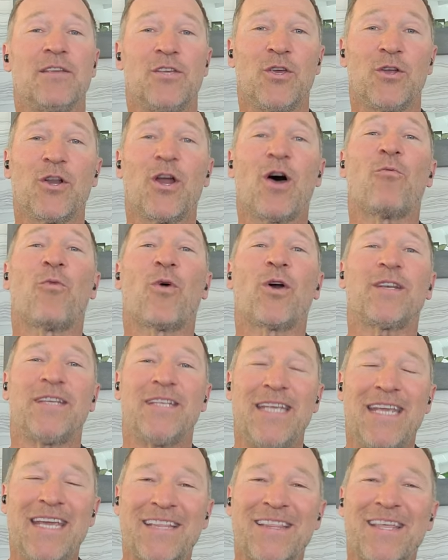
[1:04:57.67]
And I think,
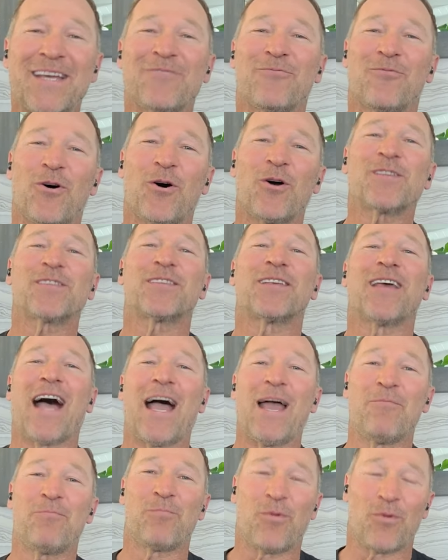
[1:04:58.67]
you know what year that
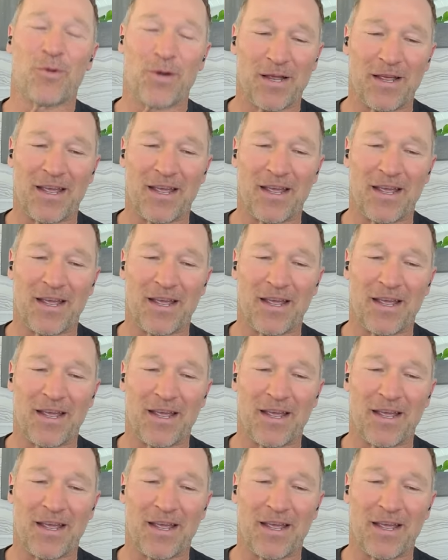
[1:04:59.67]
was?